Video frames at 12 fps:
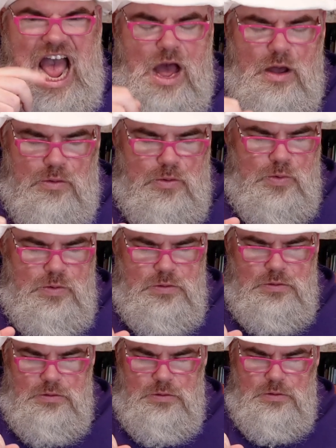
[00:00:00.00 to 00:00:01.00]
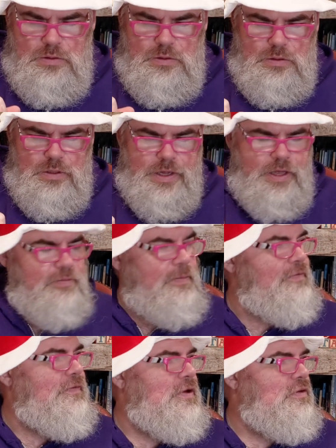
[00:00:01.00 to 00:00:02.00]
Ow. I guess my
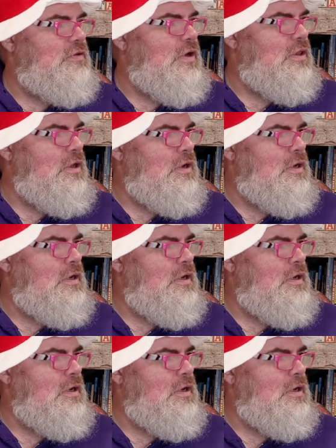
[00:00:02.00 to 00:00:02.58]
finger's not long